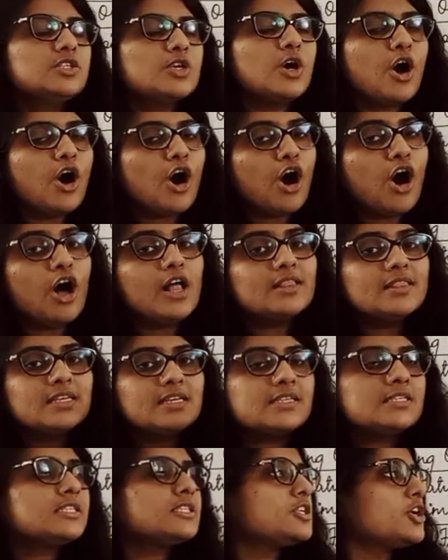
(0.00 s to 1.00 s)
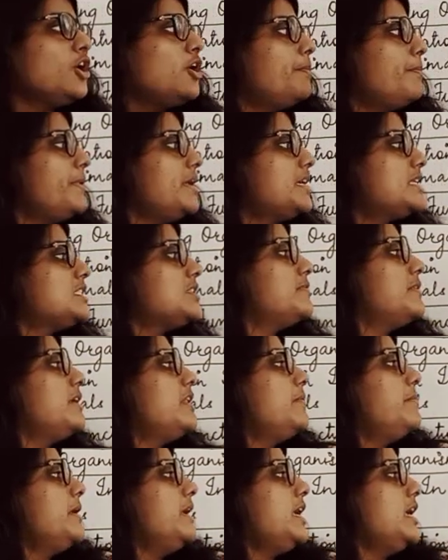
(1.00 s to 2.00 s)
So all these topics
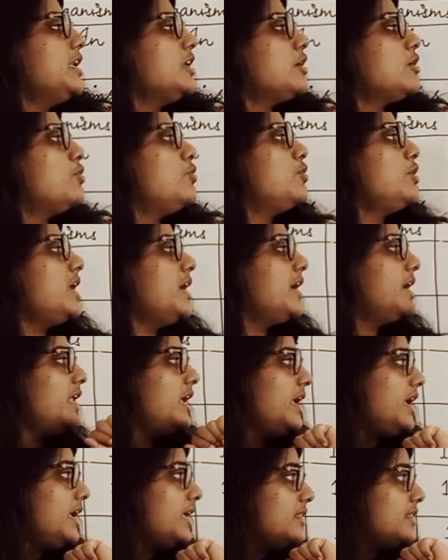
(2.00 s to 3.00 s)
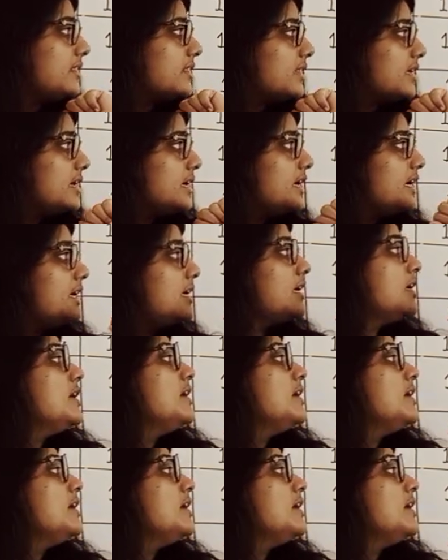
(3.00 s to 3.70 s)
will be included in the